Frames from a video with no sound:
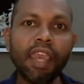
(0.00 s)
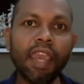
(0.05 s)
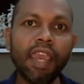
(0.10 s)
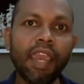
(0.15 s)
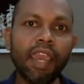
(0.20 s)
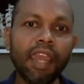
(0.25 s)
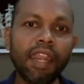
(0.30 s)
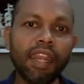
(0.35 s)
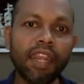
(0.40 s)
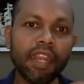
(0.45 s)

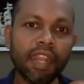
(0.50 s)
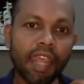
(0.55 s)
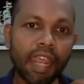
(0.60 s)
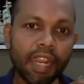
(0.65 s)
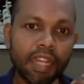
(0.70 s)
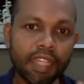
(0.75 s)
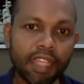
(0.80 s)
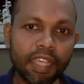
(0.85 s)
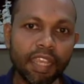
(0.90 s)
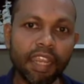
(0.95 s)
And
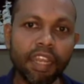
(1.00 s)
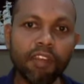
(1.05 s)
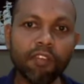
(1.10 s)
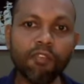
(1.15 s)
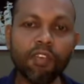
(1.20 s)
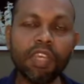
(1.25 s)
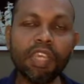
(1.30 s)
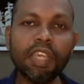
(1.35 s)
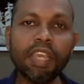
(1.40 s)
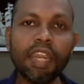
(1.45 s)
at the end,
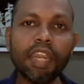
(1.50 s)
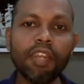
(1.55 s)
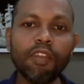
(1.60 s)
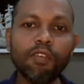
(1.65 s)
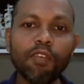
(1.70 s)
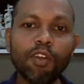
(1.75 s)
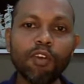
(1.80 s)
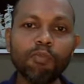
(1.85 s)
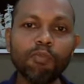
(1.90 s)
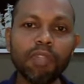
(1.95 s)
we can
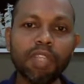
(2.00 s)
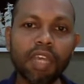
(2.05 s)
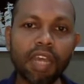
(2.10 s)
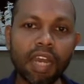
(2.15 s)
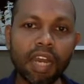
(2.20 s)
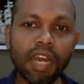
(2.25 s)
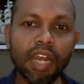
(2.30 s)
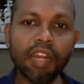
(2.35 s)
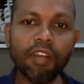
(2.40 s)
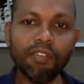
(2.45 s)
develop the
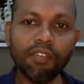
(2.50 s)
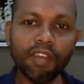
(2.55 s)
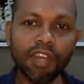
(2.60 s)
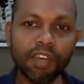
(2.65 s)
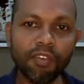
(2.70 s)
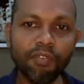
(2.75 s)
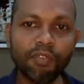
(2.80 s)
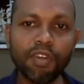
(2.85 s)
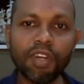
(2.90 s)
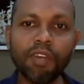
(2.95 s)

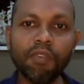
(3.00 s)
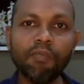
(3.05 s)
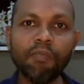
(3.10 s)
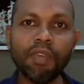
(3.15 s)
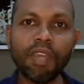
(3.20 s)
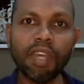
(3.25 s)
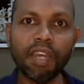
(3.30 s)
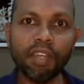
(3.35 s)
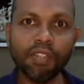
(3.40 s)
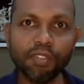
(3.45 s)
hardware,
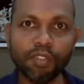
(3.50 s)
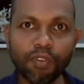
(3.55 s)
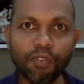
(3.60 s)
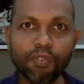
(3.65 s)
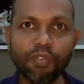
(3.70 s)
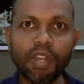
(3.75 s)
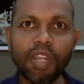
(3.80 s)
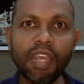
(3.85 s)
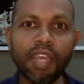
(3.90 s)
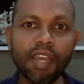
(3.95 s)
firmware,
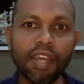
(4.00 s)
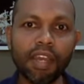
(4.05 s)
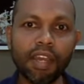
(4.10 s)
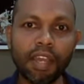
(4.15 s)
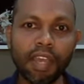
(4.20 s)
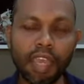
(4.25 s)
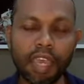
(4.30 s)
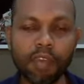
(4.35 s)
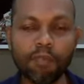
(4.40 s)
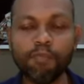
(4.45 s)
software,
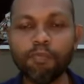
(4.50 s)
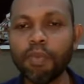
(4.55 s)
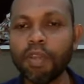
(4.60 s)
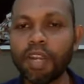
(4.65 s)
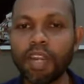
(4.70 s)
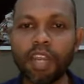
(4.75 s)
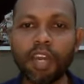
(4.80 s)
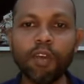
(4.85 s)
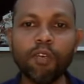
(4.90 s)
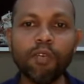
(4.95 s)
app,
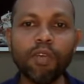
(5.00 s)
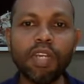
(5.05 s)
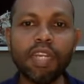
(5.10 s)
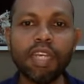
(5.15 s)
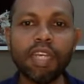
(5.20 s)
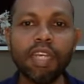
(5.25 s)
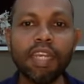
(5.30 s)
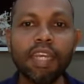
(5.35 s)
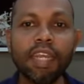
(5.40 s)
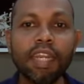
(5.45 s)

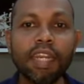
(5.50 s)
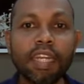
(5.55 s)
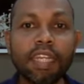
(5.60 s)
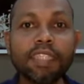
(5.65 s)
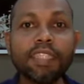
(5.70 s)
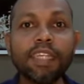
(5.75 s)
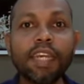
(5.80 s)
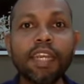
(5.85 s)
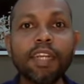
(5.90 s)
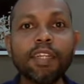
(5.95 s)
cloud
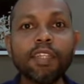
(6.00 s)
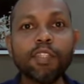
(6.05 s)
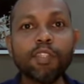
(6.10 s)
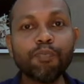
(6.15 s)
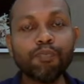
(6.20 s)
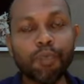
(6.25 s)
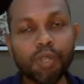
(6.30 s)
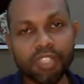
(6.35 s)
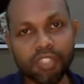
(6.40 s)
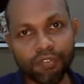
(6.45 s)
design
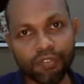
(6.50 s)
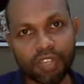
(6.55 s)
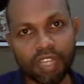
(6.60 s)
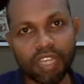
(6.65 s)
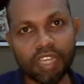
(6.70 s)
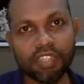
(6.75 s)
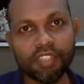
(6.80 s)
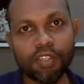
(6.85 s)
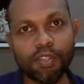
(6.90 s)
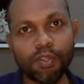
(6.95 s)

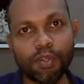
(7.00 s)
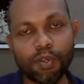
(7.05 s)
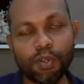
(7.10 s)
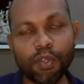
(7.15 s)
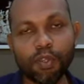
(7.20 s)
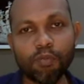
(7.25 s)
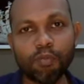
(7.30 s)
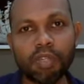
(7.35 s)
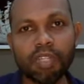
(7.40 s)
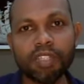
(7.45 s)
specification
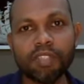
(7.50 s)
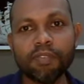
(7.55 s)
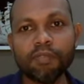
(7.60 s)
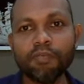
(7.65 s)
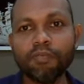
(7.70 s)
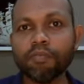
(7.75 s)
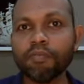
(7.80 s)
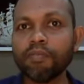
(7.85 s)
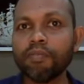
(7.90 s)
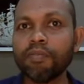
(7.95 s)
documents.
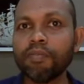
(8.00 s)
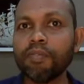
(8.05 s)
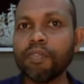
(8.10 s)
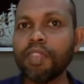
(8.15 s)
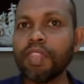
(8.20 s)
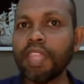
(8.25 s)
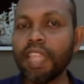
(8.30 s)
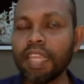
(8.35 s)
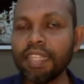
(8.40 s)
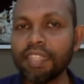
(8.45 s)

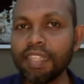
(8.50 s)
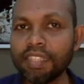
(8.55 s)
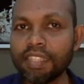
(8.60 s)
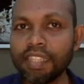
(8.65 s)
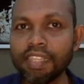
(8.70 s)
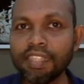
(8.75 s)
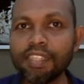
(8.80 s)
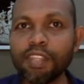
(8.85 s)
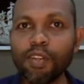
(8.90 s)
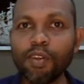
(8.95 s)
This
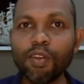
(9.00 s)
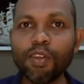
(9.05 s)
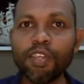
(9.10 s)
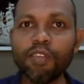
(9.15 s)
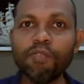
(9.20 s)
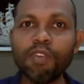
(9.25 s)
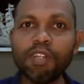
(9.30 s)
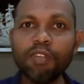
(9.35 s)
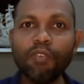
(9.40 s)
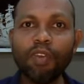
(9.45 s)
is the
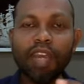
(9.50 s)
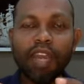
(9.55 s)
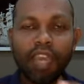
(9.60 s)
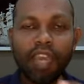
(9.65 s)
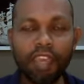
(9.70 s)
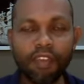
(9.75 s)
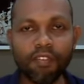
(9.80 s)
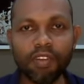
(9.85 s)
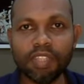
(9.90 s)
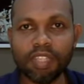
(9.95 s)
document where
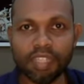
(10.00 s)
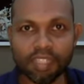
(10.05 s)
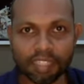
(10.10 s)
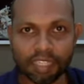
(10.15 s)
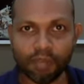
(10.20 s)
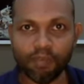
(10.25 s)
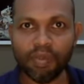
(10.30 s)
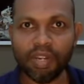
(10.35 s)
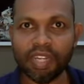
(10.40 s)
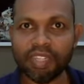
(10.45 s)
everything
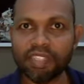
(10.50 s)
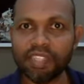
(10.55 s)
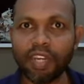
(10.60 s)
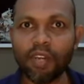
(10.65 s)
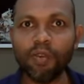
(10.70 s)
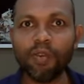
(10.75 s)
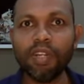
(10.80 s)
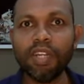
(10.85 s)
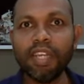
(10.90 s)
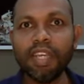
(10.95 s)
separates
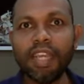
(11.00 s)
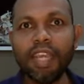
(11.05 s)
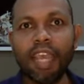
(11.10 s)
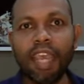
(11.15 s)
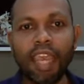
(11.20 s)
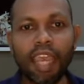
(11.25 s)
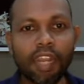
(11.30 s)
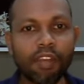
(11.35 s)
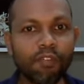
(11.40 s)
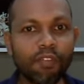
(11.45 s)
out,
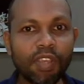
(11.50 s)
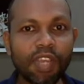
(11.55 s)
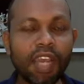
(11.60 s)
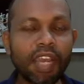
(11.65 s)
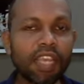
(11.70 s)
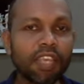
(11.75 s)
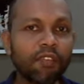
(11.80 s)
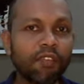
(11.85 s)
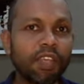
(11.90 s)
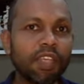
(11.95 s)
and we are
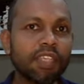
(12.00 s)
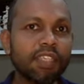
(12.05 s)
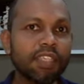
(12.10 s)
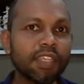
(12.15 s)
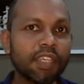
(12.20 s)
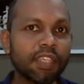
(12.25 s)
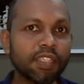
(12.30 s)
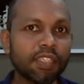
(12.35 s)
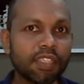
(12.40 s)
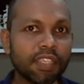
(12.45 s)

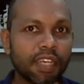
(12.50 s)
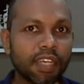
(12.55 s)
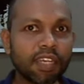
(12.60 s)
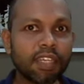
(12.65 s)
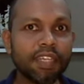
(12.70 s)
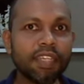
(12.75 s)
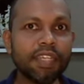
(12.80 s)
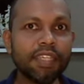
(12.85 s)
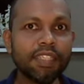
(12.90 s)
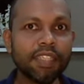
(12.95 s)
giving
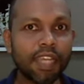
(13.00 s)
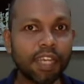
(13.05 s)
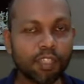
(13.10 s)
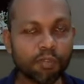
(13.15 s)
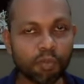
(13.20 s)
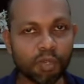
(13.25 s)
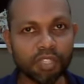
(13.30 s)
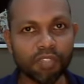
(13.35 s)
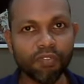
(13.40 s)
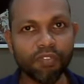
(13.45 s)
certain design
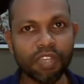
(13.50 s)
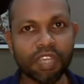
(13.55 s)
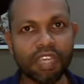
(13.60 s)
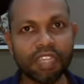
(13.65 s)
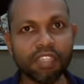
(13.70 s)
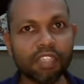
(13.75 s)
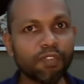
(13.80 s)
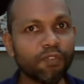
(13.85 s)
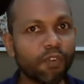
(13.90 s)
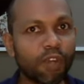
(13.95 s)

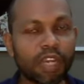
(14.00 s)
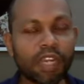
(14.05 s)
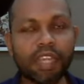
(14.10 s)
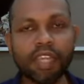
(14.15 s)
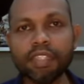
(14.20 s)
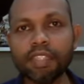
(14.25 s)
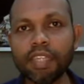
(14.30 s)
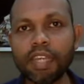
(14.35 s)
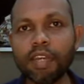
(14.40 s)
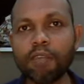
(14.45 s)
specifications. For an
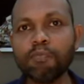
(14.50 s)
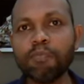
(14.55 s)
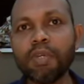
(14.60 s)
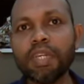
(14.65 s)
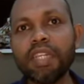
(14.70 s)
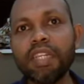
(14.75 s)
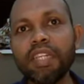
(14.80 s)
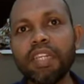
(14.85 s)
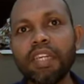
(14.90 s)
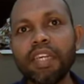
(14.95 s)

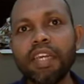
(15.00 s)
example,